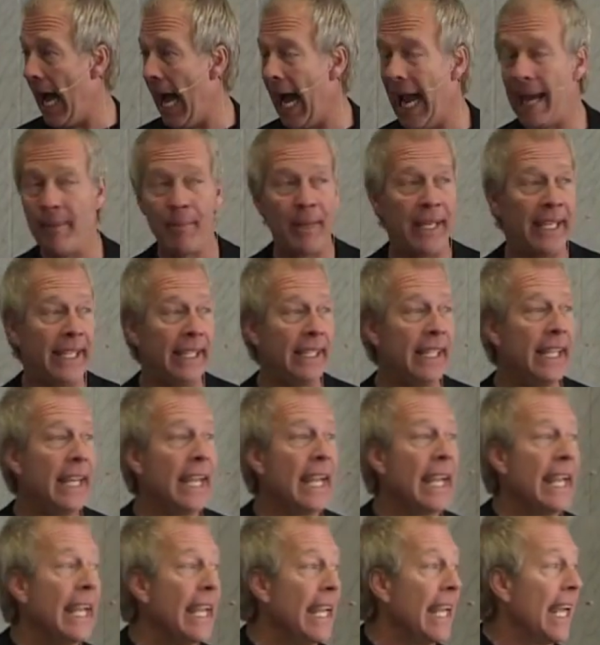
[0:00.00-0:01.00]
I mean,
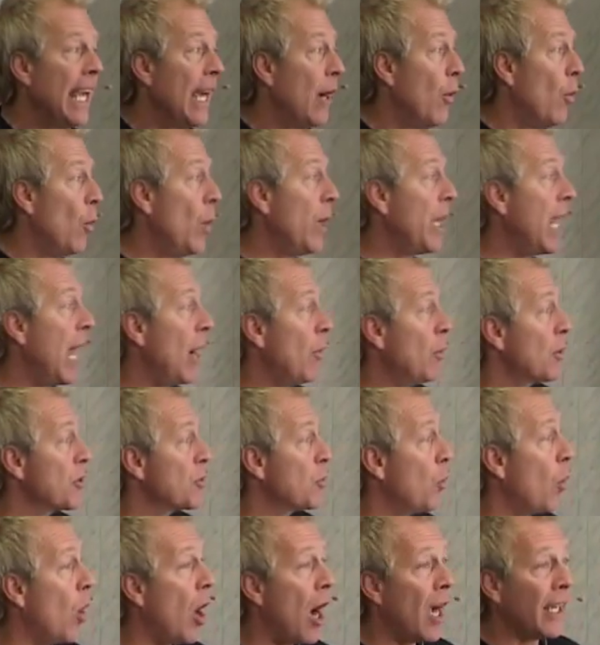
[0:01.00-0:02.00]
when I
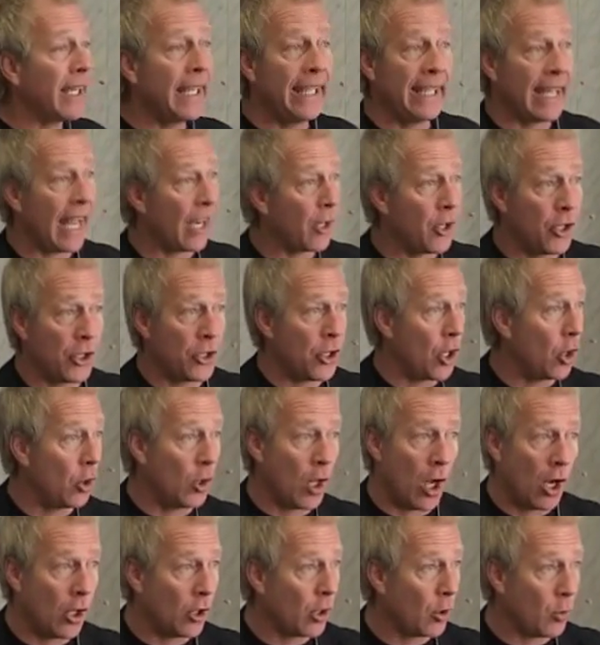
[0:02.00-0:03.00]
was walking, I could no
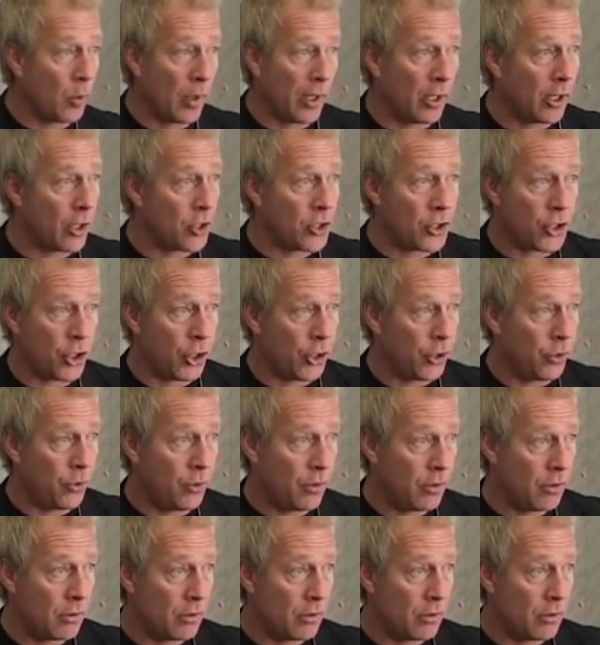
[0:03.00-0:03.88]
longer wear a shoe.